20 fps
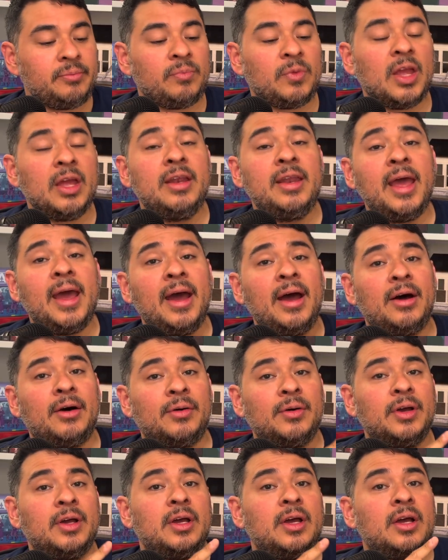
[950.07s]

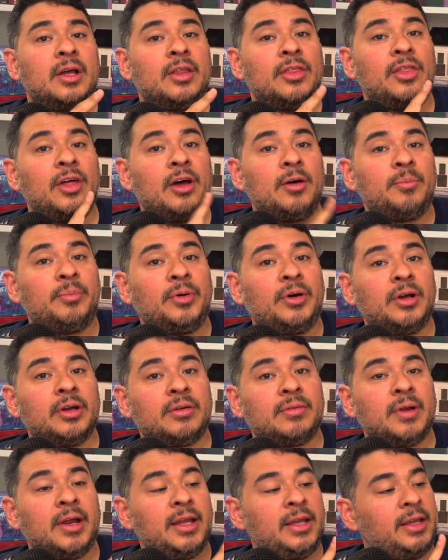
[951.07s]
Now, the book
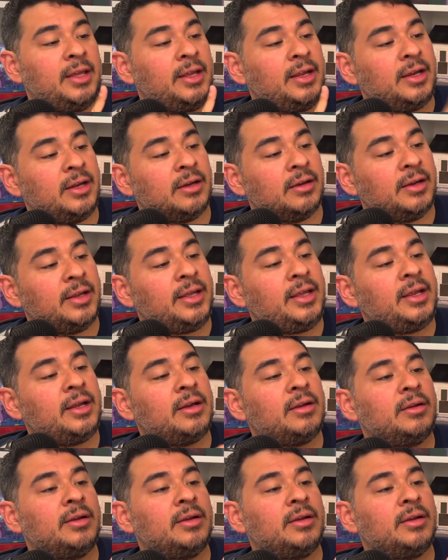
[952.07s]
right here. Here